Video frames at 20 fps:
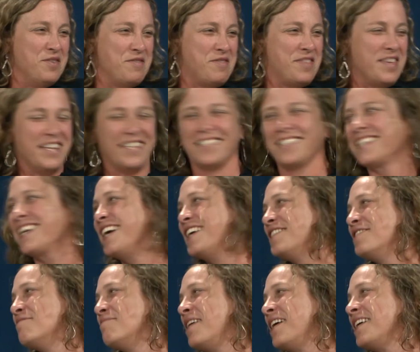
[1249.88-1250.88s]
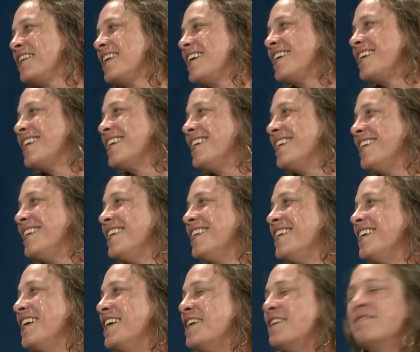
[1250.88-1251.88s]
things kind of by like,
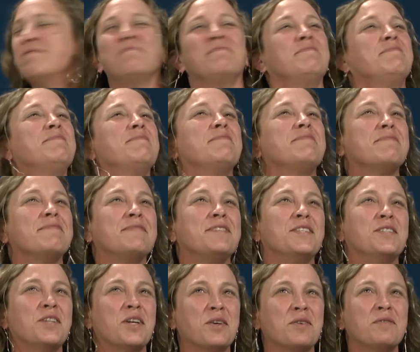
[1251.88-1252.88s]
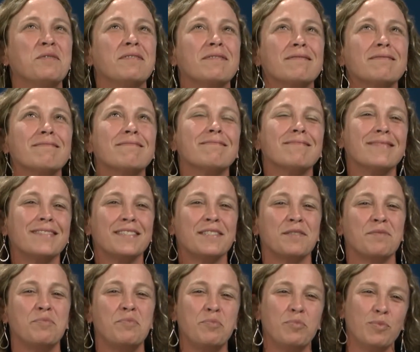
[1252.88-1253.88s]
um, you know,
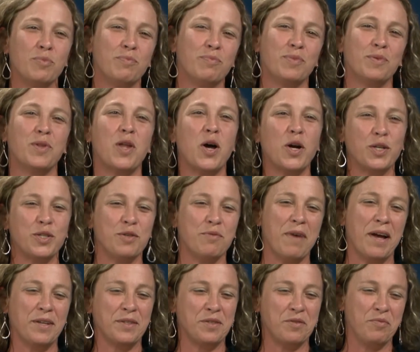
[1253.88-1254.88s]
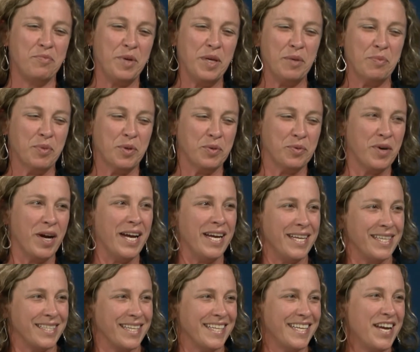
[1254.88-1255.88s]
large amounts of people,
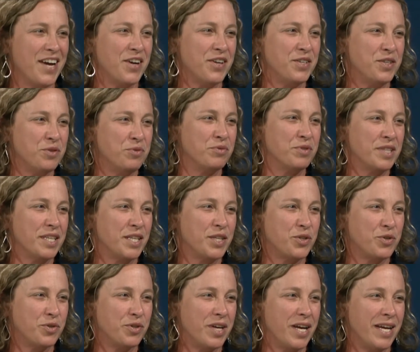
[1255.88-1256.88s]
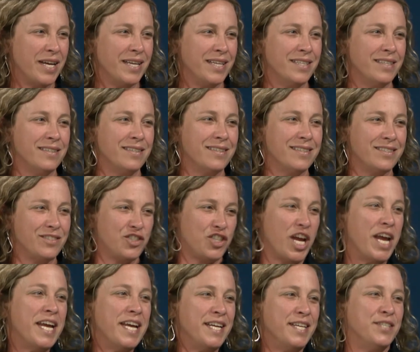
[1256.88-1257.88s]
right? Like how mm-hmm. you really create
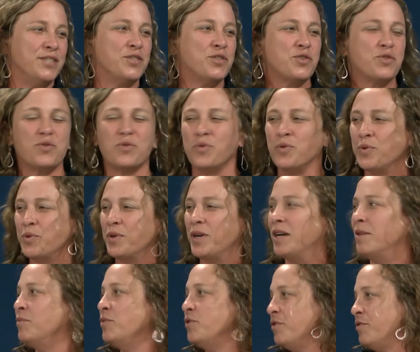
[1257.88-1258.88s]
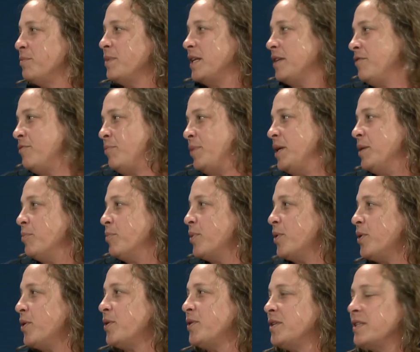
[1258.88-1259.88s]
change through a movement of
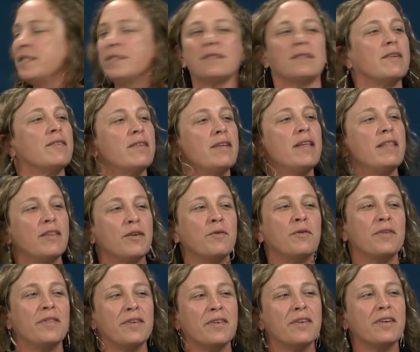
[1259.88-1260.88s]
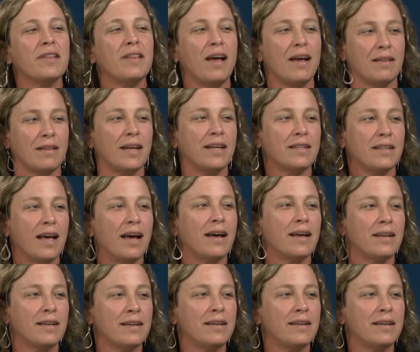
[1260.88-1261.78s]
people. So Right. are they are a lot like that.